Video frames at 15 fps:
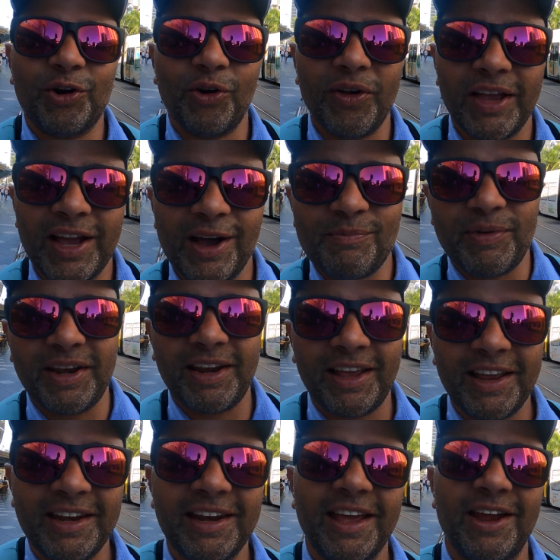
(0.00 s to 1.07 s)
growing up in
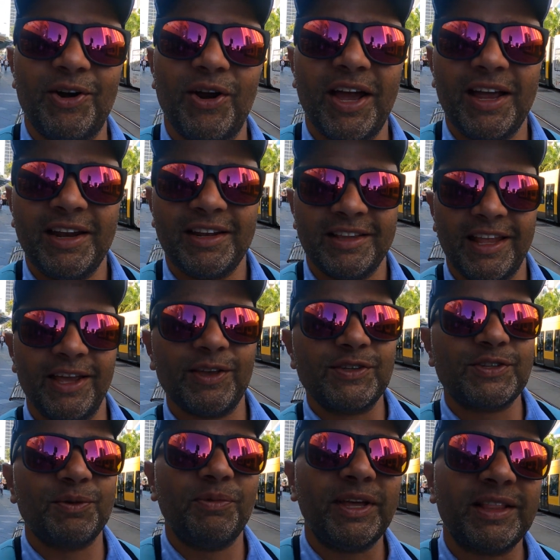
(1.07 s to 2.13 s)
India, right, there
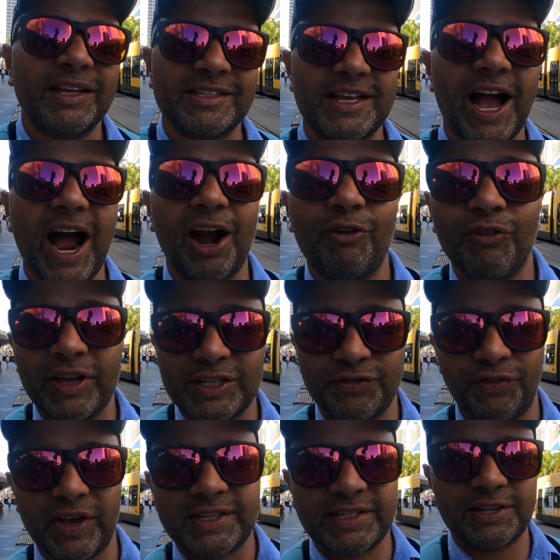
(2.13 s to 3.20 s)
used to be this harvest
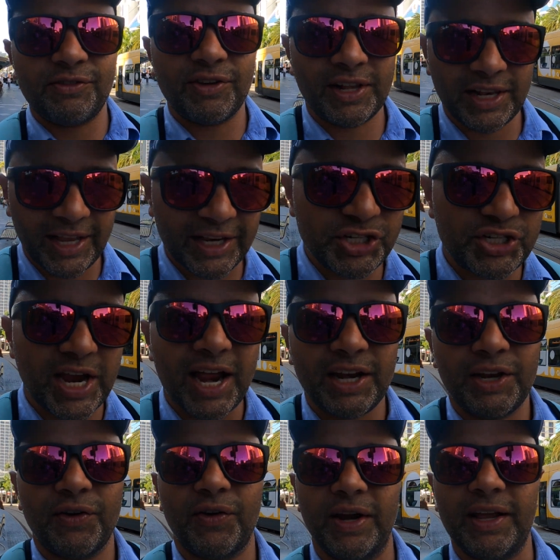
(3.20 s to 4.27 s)
festival in
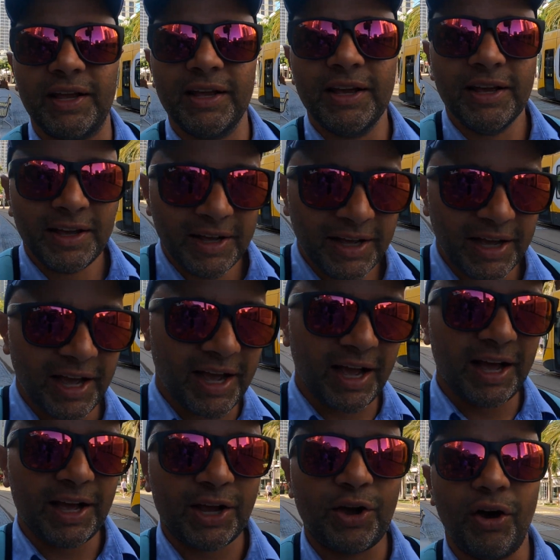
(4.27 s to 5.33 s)
January
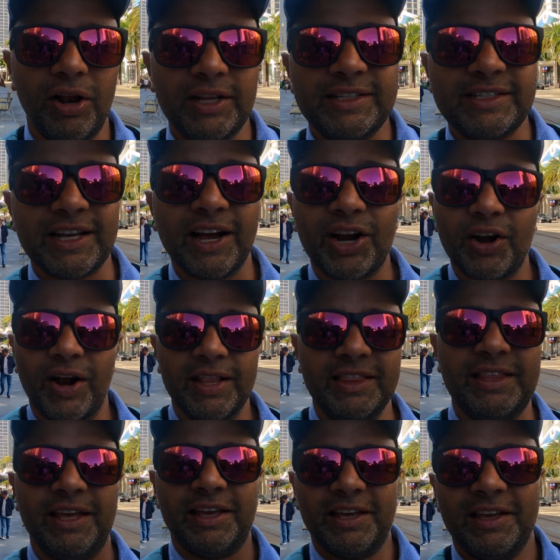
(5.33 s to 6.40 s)
called
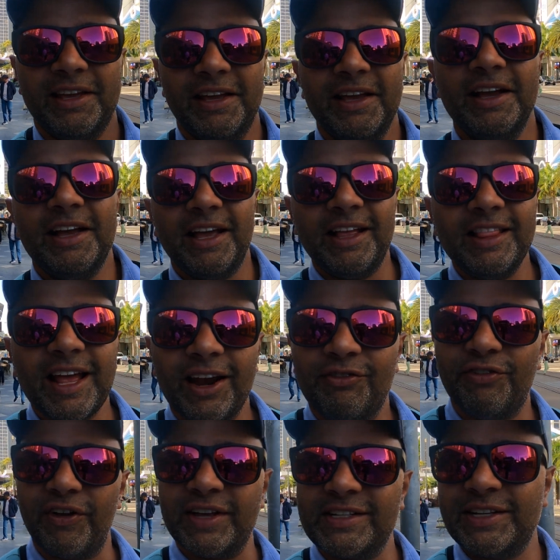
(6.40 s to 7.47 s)
Sankranti. In that
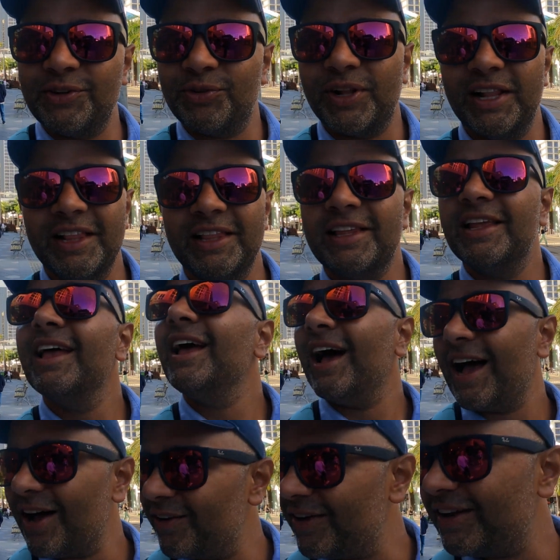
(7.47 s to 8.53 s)
festival,
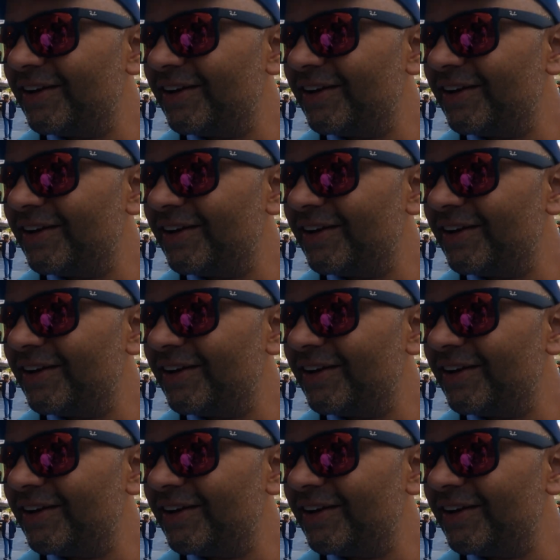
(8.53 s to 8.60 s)
how are you